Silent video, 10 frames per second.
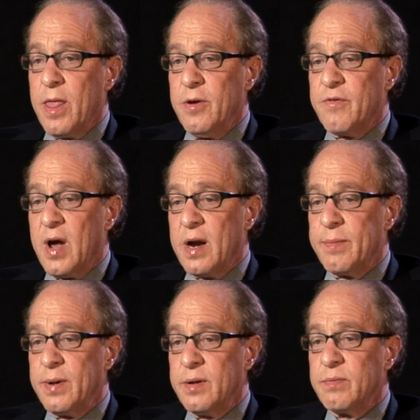you've got to
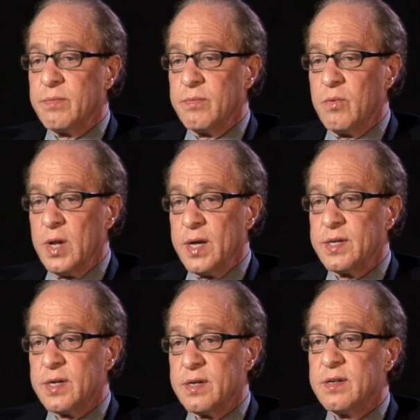be willing
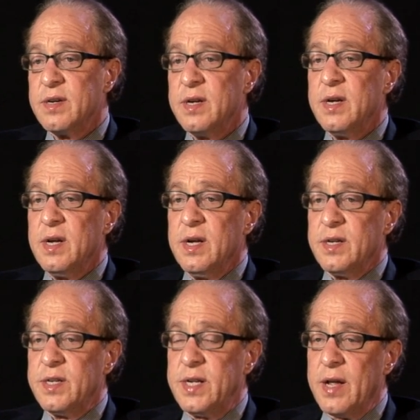to,
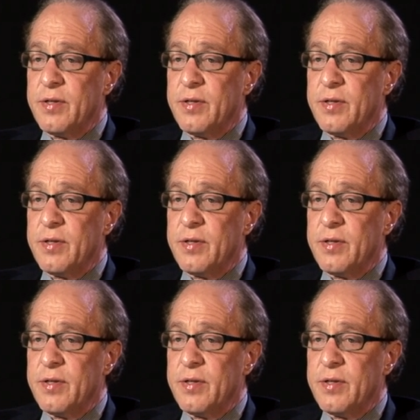to take